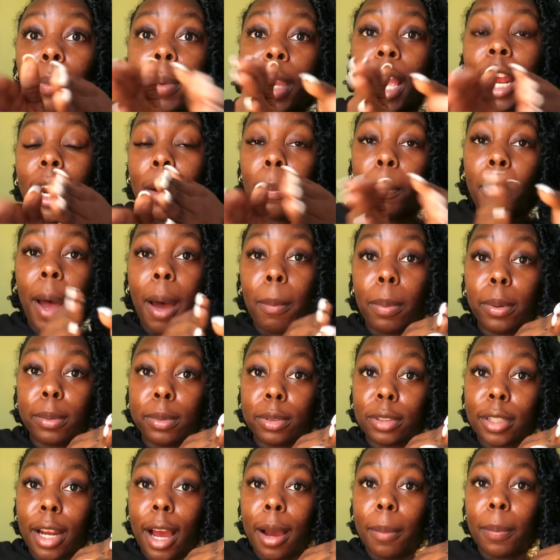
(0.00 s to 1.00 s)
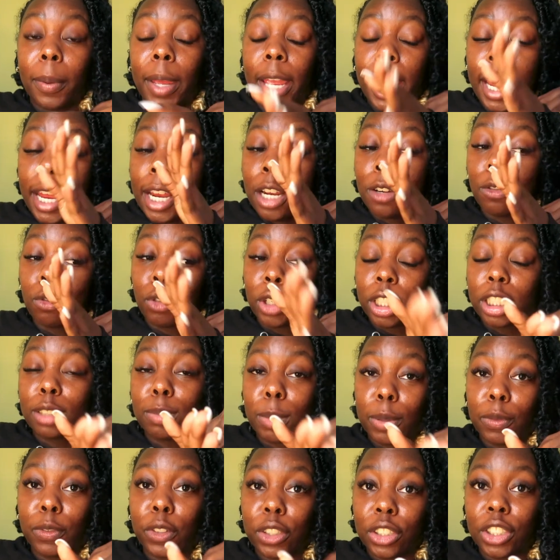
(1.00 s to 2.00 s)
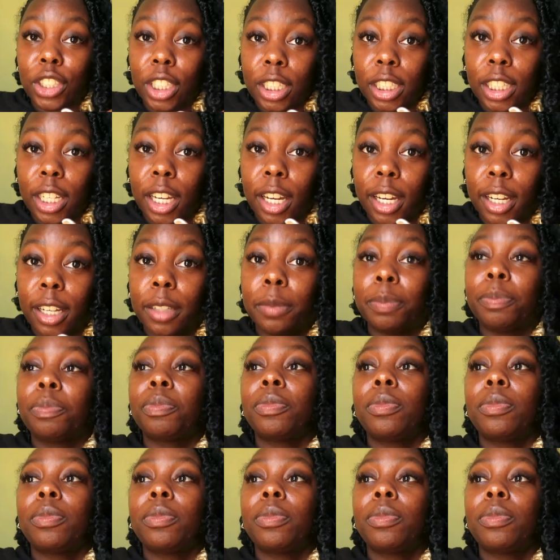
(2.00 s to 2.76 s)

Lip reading: be at a pop-up shop in Richmond, Virginia,